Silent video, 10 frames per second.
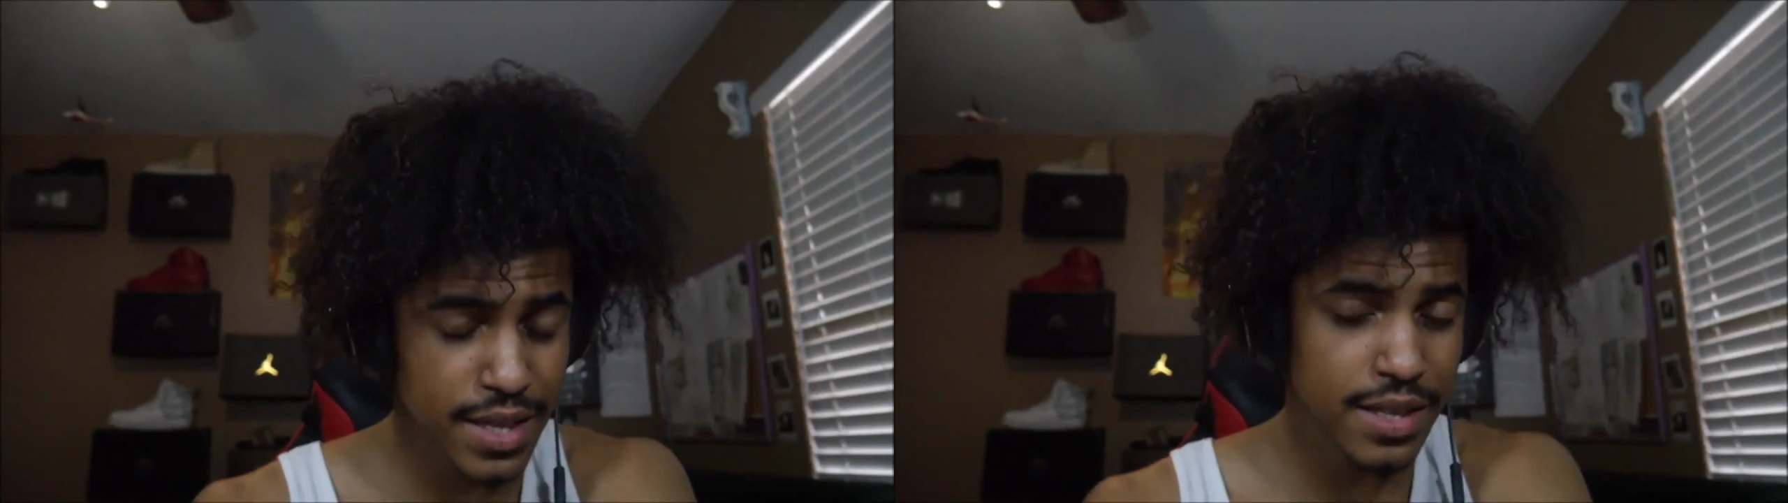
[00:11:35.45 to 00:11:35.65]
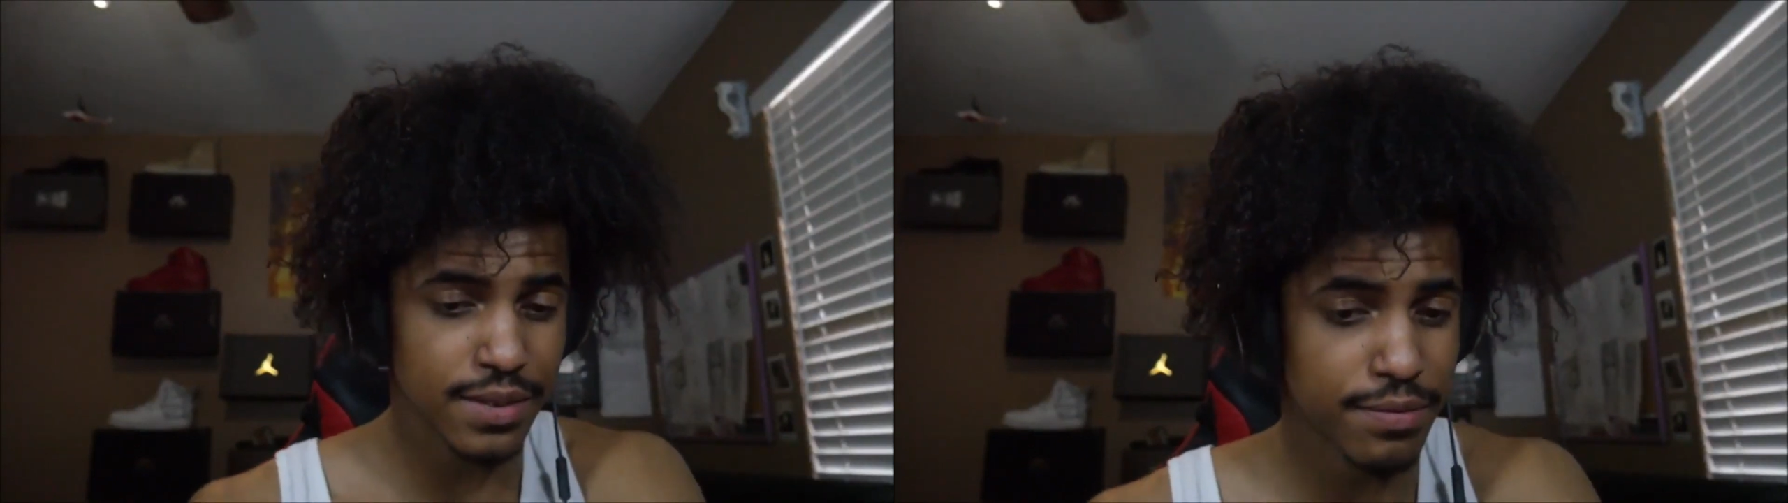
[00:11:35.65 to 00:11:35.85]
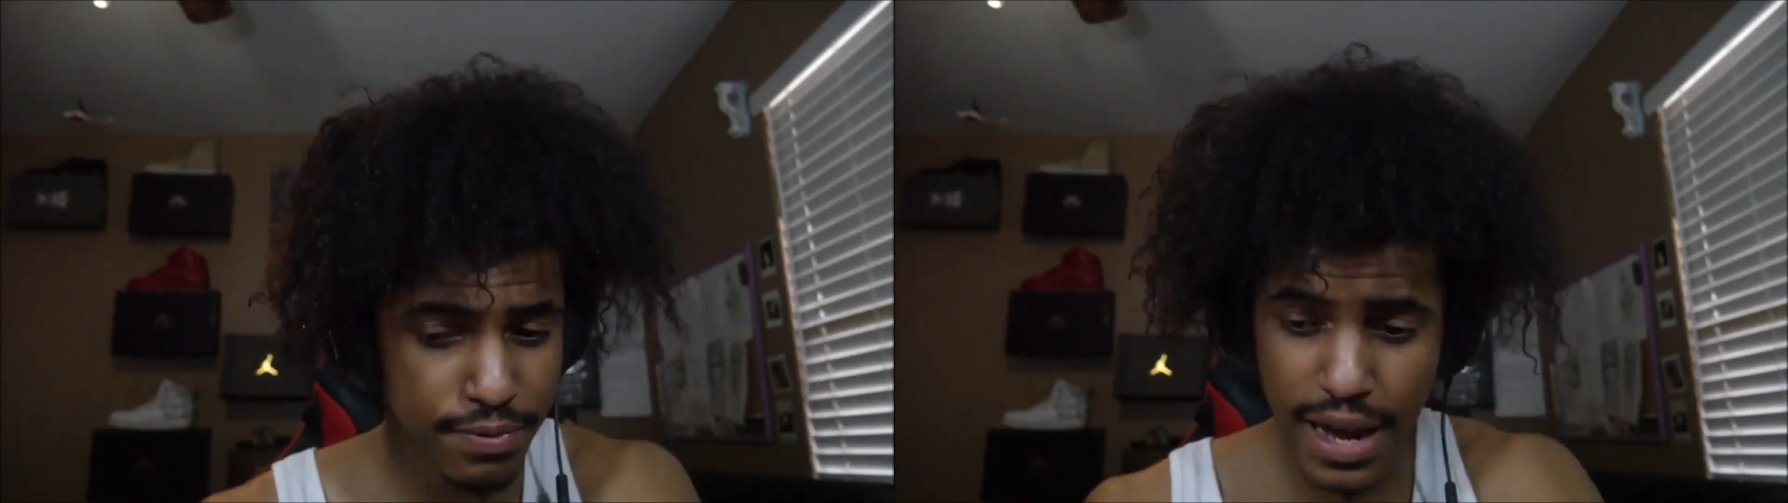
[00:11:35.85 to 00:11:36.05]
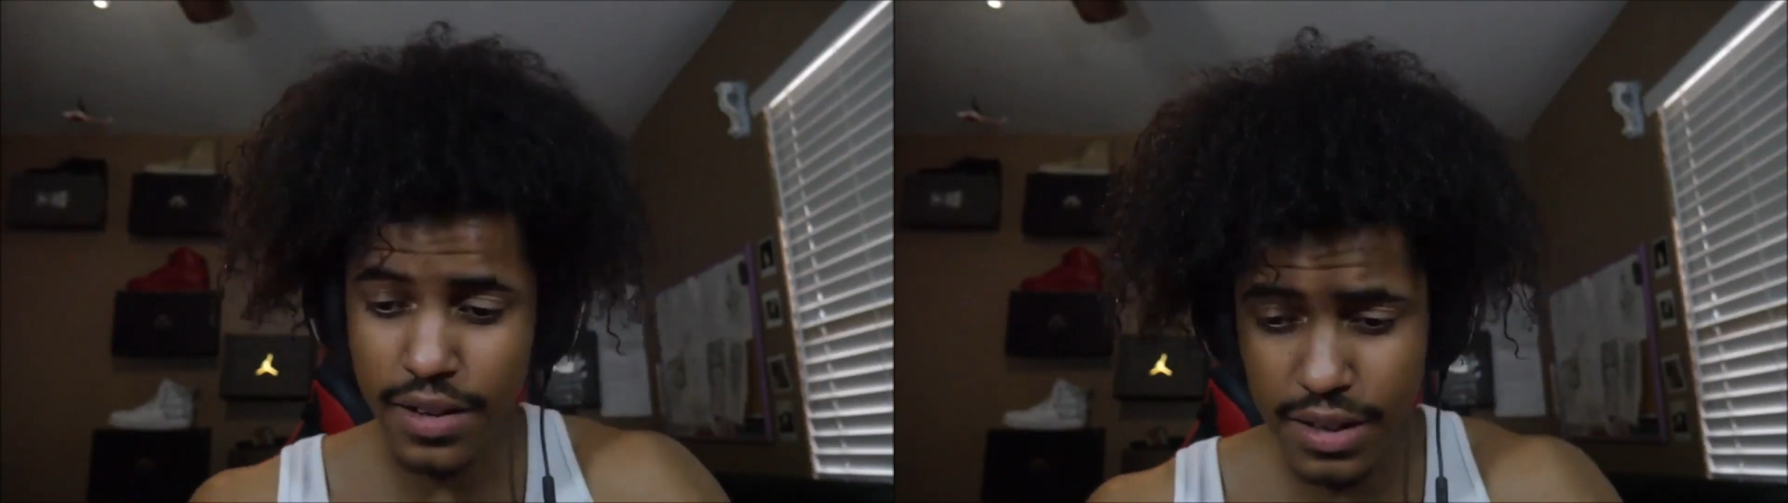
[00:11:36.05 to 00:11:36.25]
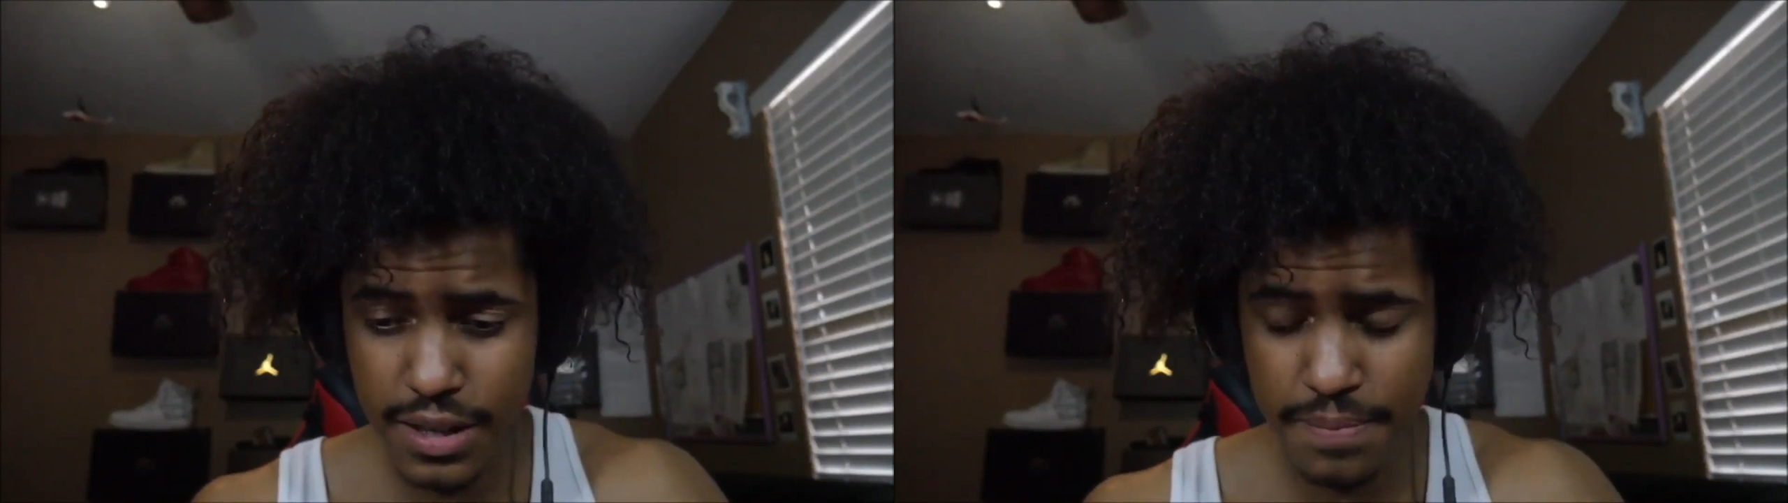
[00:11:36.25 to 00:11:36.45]
then
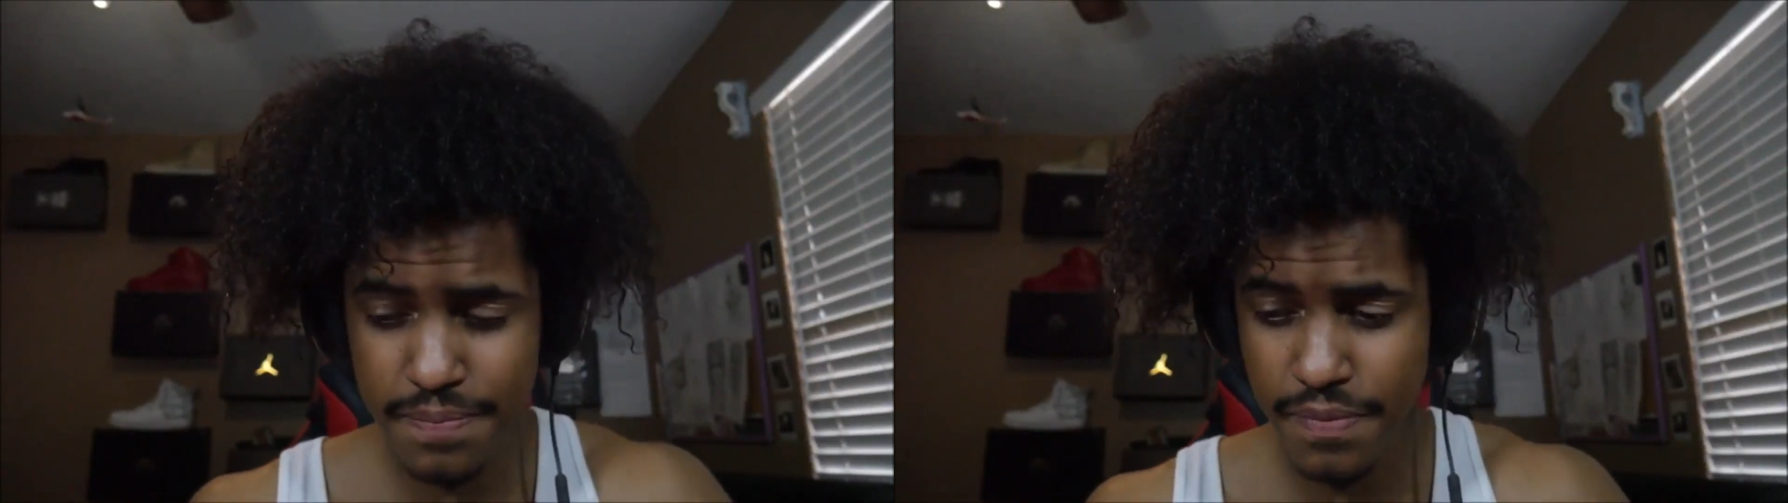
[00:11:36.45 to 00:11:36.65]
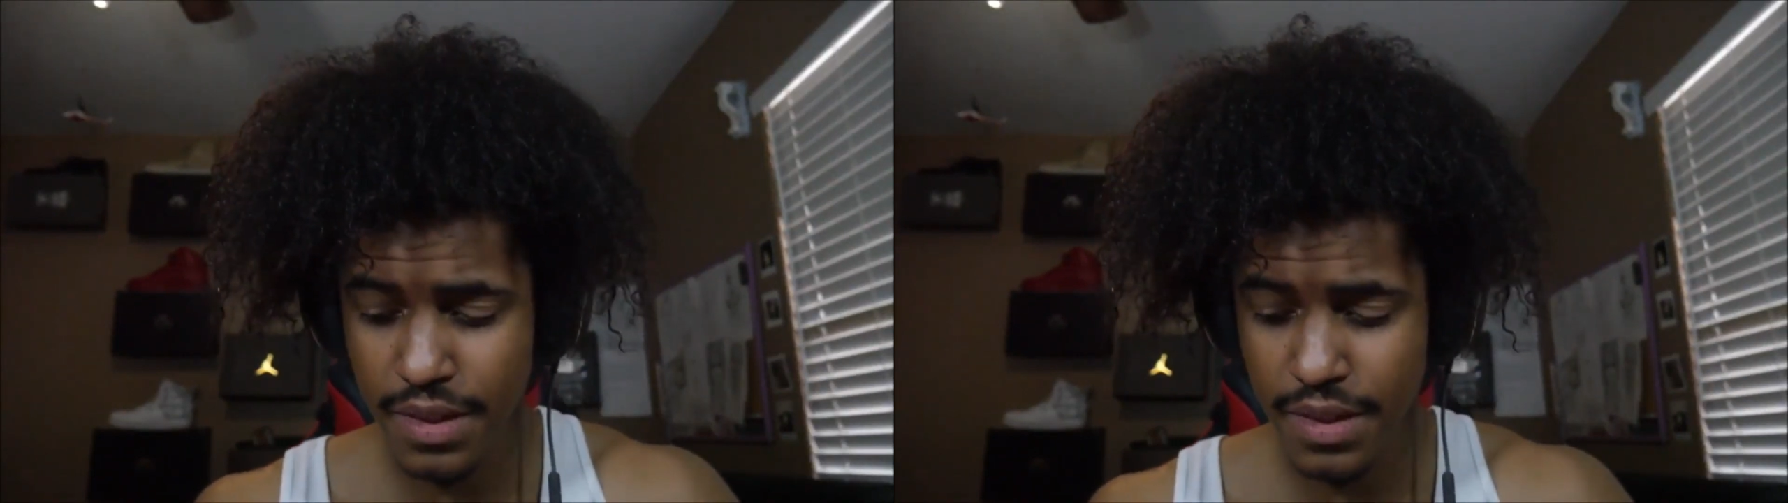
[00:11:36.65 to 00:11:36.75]
finally,